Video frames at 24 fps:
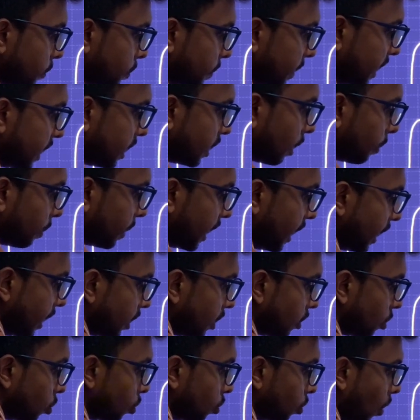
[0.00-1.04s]
beta
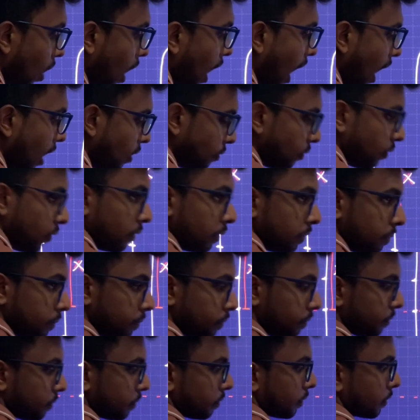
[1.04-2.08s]
by 2, half.
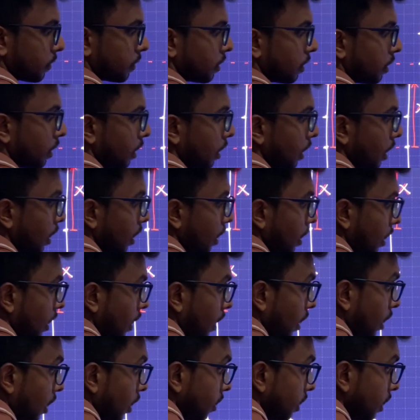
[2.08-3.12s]

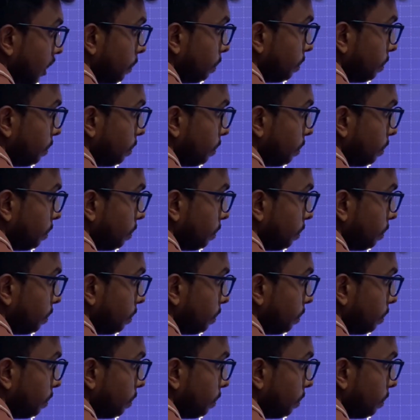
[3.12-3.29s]
The